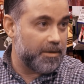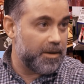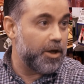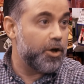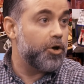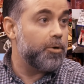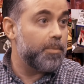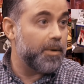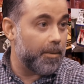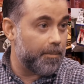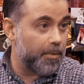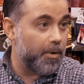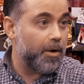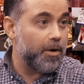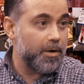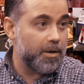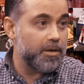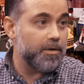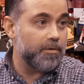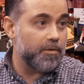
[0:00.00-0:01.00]
they could be a
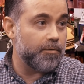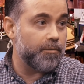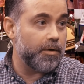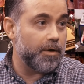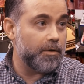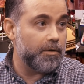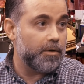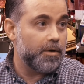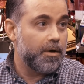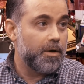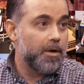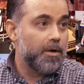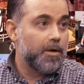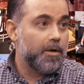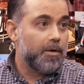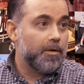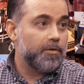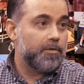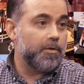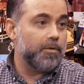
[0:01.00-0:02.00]
part of this event.
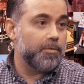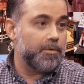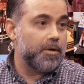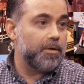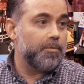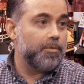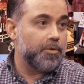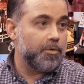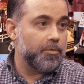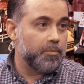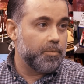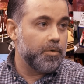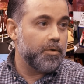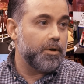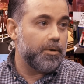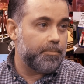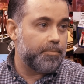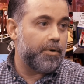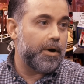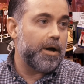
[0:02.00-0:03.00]
So they're
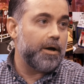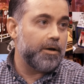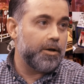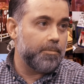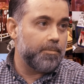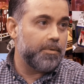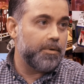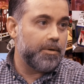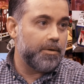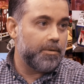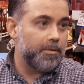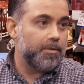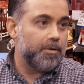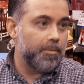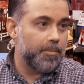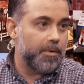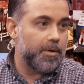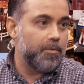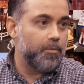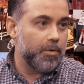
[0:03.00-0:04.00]
really proud to
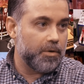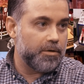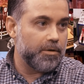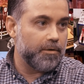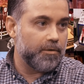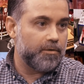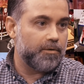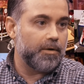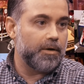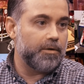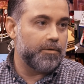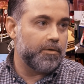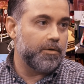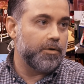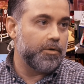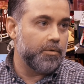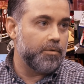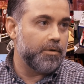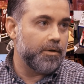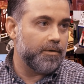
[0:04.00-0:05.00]
be with us and to
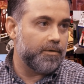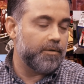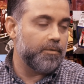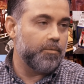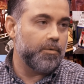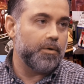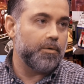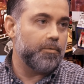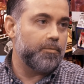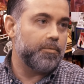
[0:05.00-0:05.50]
do this, and we're